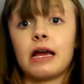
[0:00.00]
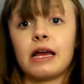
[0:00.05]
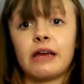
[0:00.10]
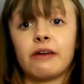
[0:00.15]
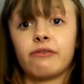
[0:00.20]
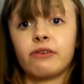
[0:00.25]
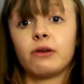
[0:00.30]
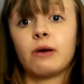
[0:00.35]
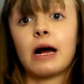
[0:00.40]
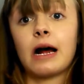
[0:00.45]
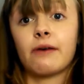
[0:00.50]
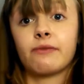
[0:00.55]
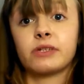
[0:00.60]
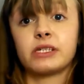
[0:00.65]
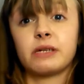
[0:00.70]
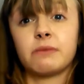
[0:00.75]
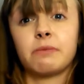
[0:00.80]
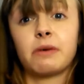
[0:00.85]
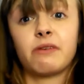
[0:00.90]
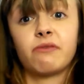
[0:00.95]
If you have
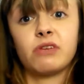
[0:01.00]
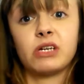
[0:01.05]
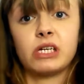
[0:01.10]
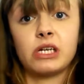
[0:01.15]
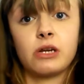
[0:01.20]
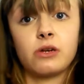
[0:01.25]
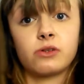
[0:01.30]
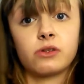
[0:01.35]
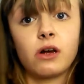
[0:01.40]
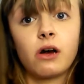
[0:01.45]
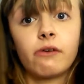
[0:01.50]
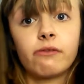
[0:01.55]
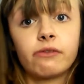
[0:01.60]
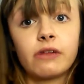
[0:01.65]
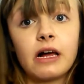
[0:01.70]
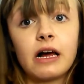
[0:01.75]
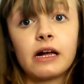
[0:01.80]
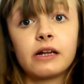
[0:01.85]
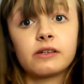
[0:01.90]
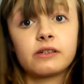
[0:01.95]
seen my videos of
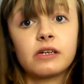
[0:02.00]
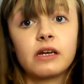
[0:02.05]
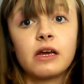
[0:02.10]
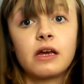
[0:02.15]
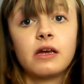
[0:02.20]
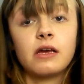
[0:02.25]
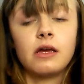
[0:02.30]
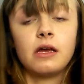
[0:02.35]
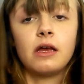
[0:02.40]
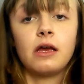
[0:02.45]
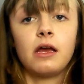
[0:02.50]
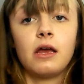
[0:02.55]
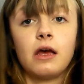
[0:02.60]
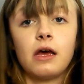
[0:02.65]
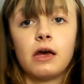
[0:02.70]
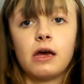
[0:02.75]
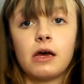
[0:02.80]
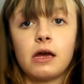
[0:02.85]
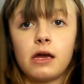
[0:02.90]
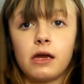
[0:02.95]
that,
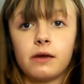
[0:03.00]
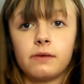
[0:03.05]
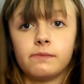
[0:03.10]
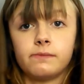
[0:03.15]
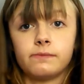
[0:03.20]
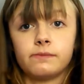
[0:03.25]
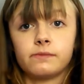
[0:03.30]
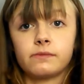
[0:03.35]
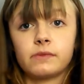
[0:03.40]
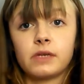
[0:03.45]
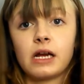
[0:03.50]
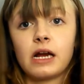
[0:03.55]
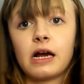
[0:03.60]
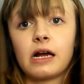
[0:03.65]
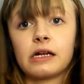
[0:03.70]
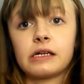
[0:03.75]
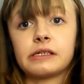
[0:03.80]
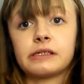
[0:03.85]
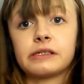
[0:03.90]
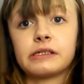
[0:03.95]

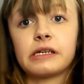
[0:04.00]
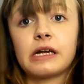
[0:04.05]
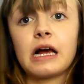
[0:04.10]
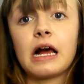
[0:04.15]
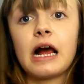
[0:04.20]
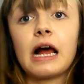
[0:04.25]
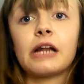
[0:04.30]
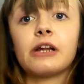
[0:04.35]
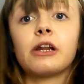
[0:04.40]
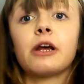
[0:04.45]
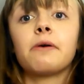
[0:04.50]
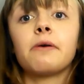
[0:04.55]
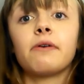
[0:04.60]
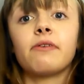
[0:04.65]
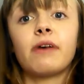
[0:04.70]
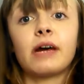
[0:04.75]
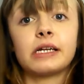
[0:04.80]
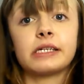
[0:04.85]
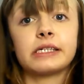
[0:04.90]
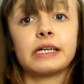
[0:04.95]
and I know
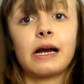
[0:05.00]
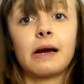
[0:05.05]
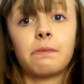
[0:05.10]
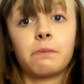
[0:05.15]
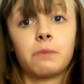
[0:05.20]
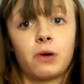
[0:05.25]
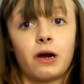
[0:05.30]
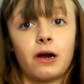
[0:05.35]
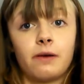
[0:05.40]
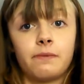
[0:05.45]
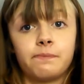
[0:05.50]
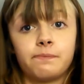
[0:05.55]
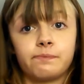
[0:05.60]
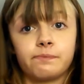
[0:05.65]
I've had a camera,